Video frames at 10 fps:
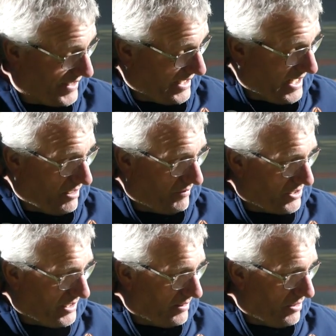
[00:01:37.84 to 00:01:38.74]
And then
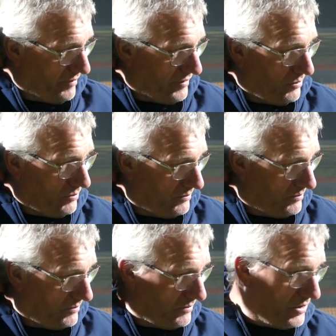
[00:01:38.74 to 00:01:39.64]
obviously Nurfield
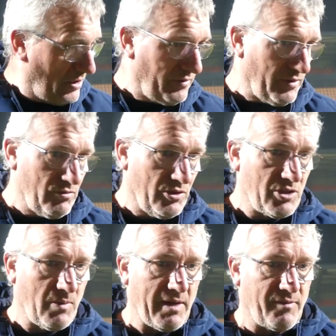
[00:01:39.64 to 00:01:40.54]

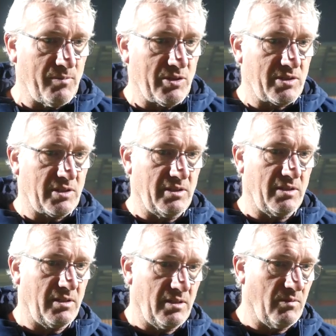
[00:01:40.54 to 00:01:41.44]
runs away from us
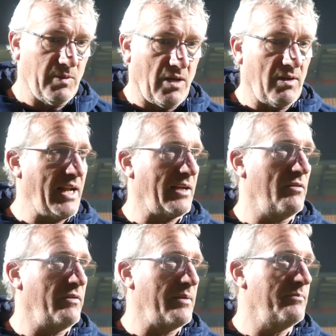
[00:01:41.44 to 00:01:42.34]
and we don't lay a
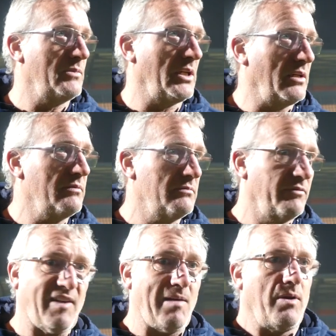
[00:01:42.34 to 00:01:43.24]
glove on him.
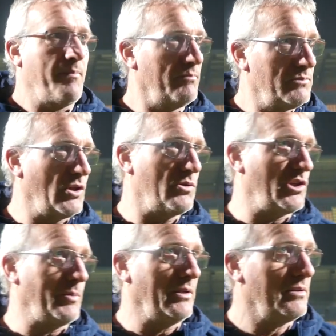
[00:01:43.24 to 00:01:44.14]
Foul him, do
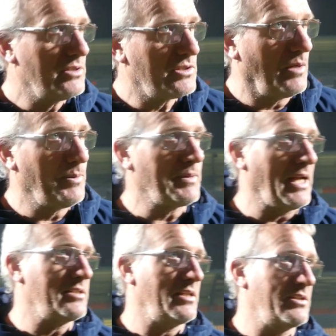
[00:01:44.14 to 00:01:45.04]
something, stop him
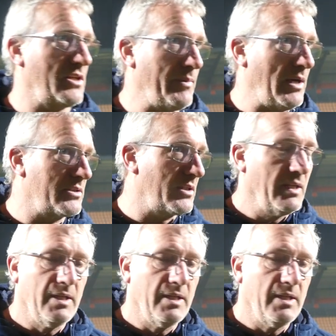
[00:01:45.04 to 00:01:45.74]
getting to the edge of the box.